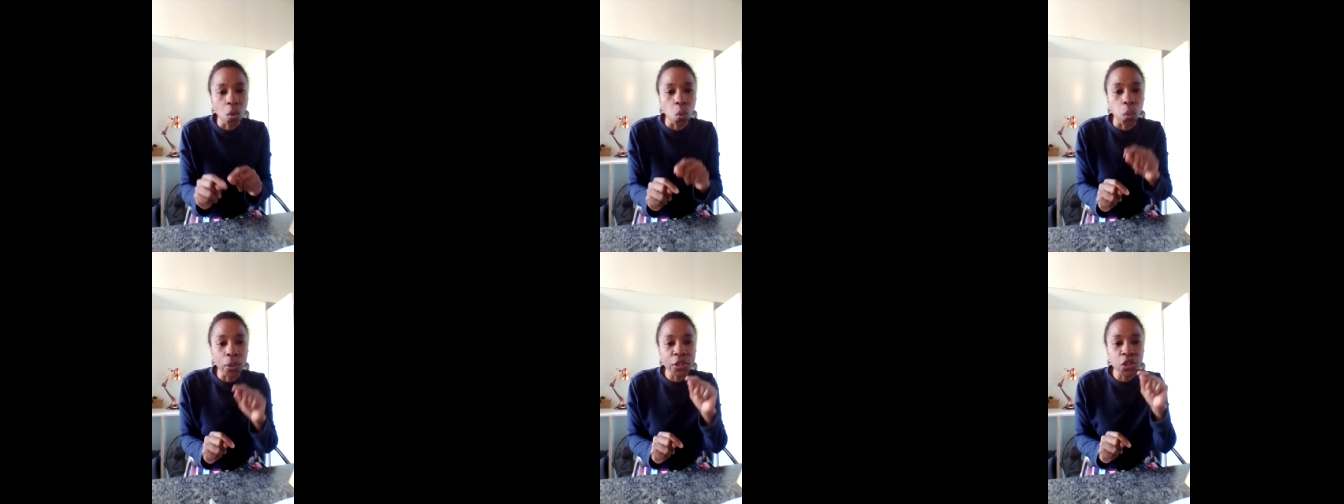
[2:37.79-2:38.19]

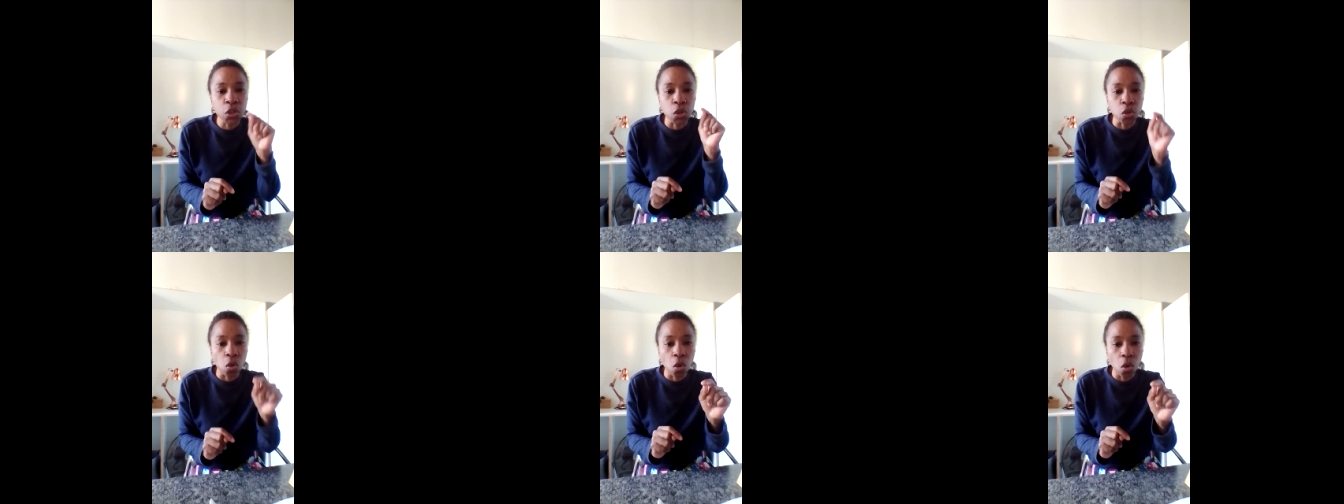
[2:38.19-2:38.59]

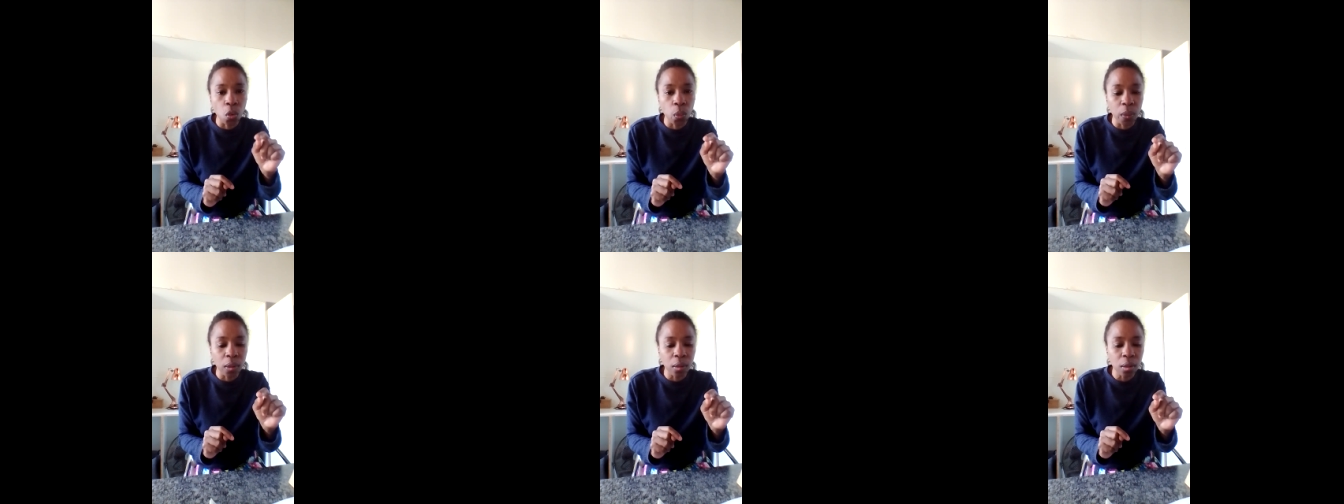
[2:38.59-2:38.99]

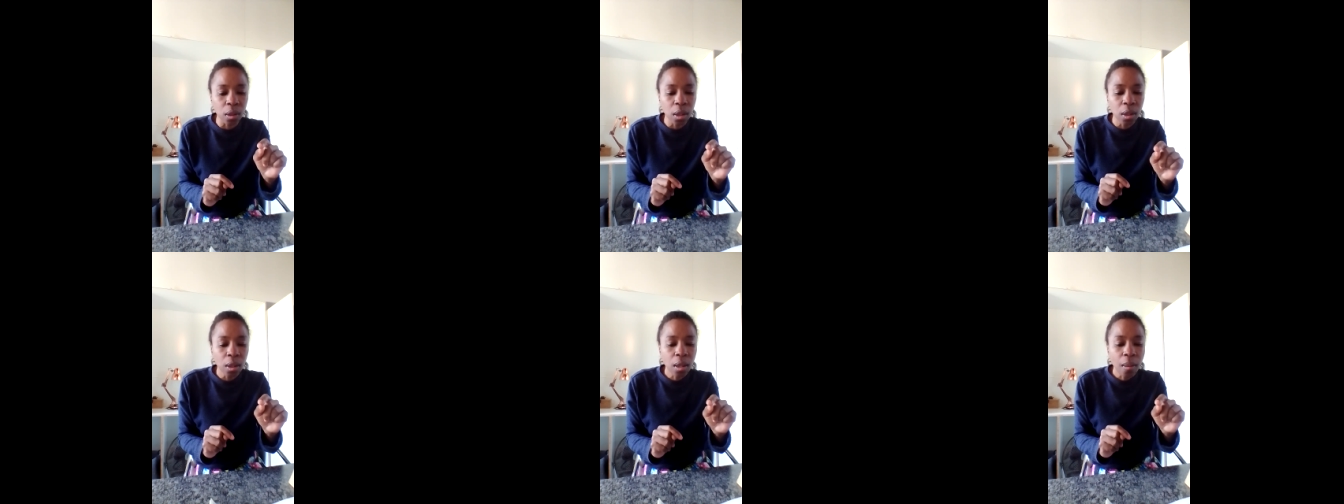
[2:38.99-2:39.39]

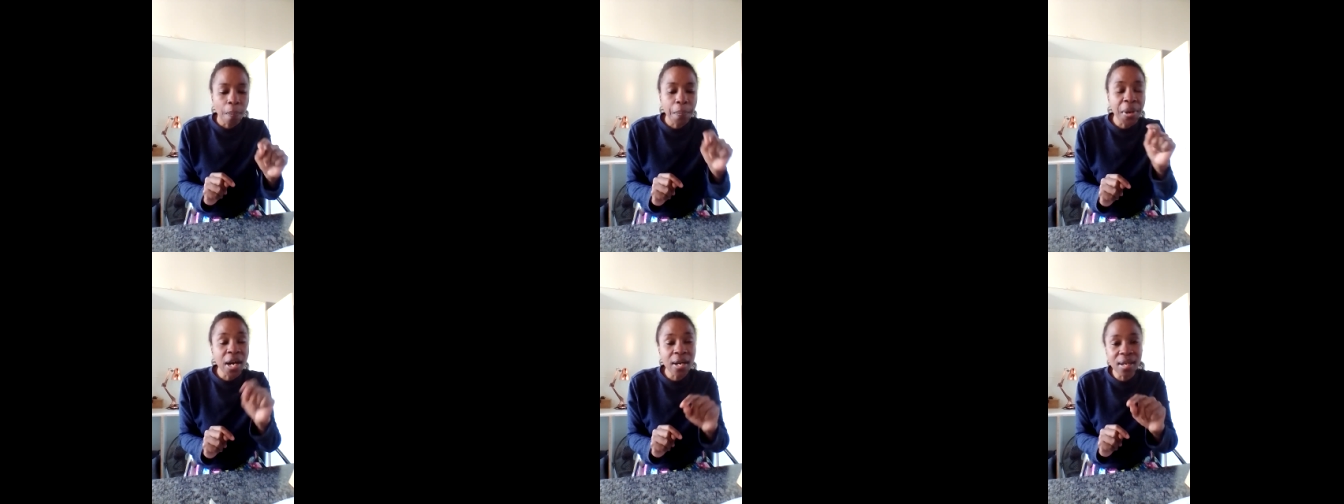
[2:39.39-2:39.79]
withdrawal
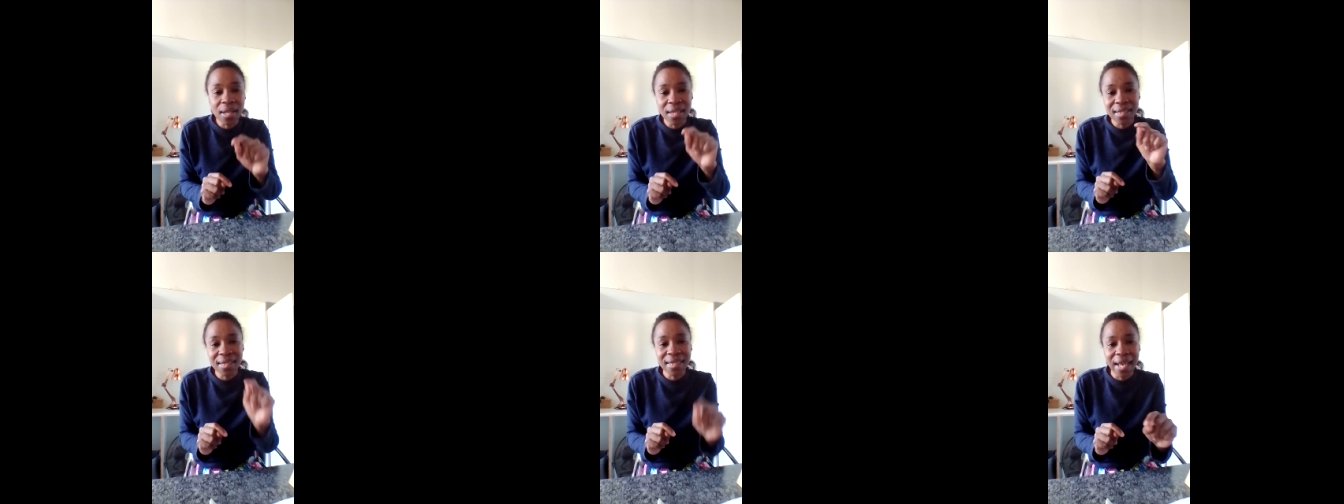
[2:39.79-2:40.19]

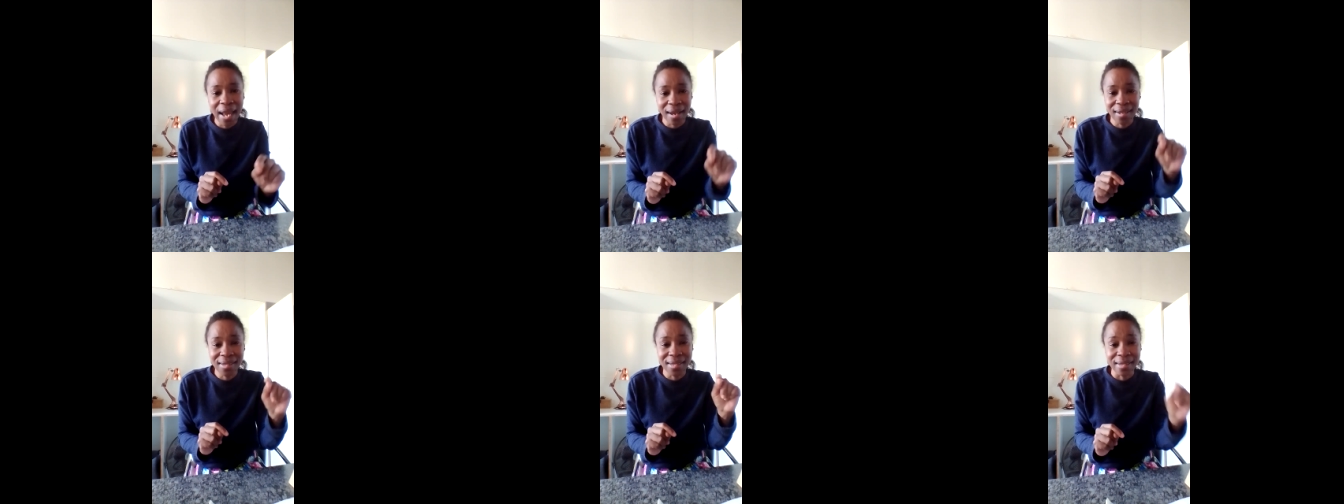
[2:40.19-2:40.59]
per
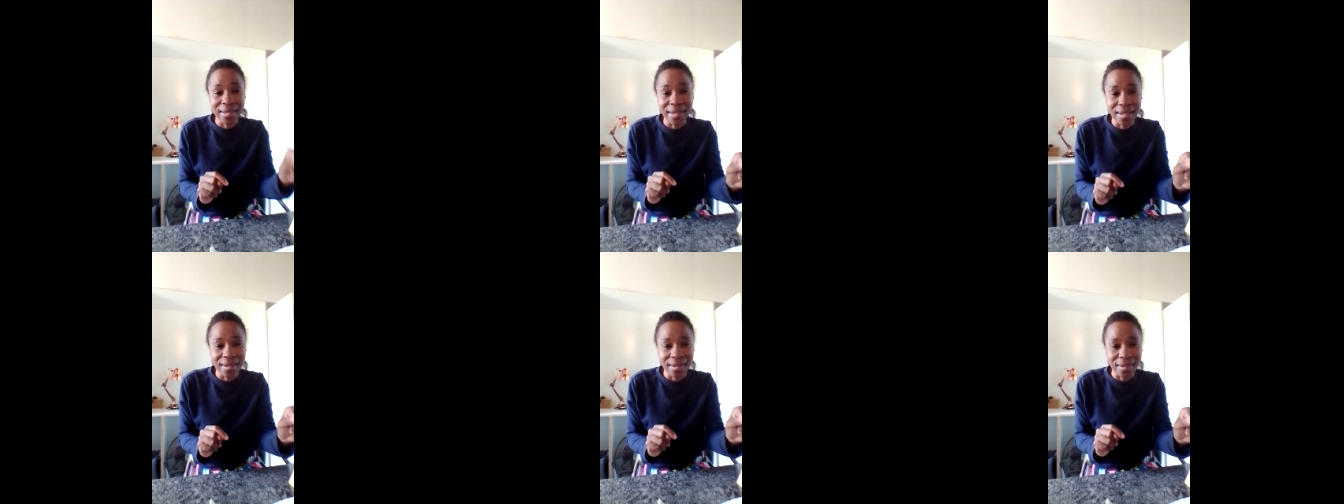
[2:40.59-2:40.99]
tax
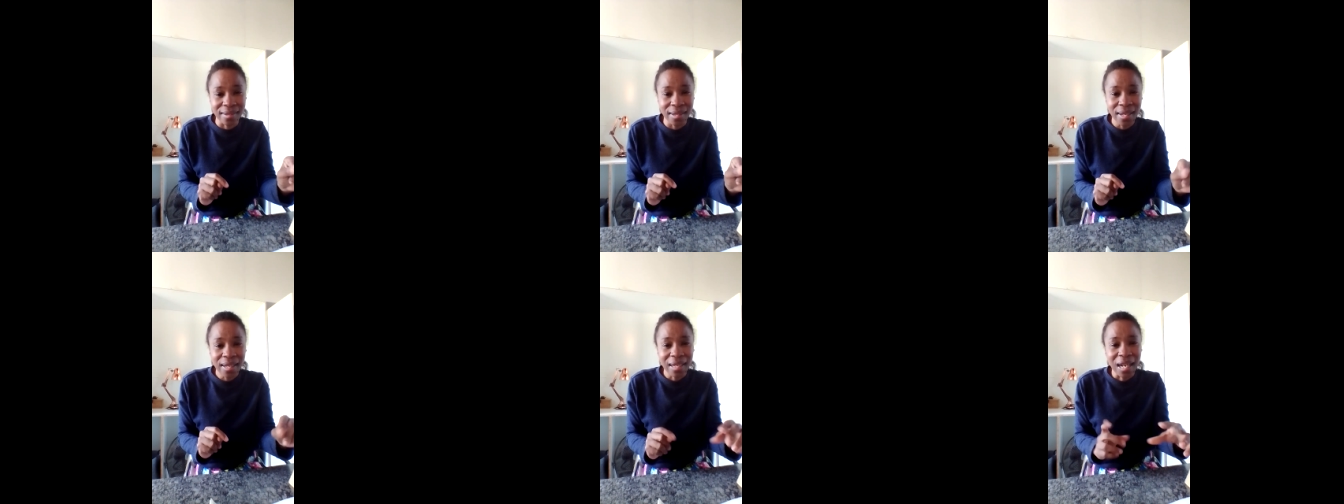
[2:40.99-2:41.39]
year.